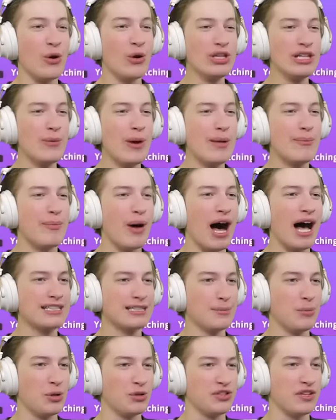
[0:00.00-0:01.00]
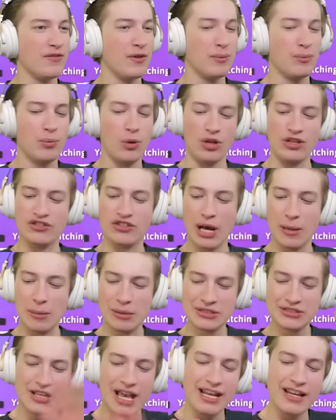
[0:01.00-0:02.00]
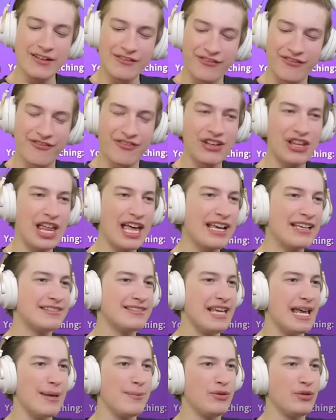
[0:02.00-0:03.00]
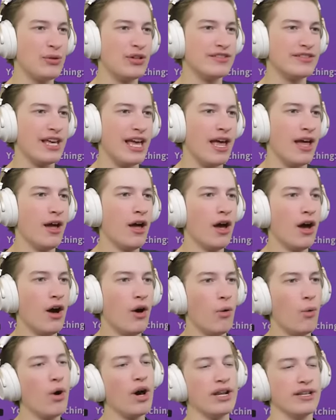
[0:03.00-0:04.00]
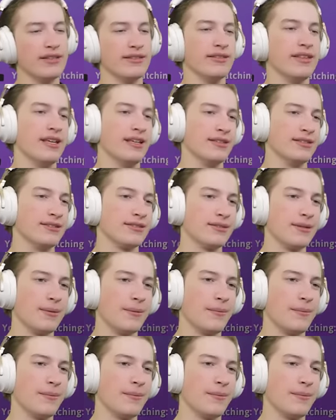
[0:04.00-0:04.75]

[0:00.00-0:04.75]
only way possible is if you put double-sided flex tape to his hand. What is this?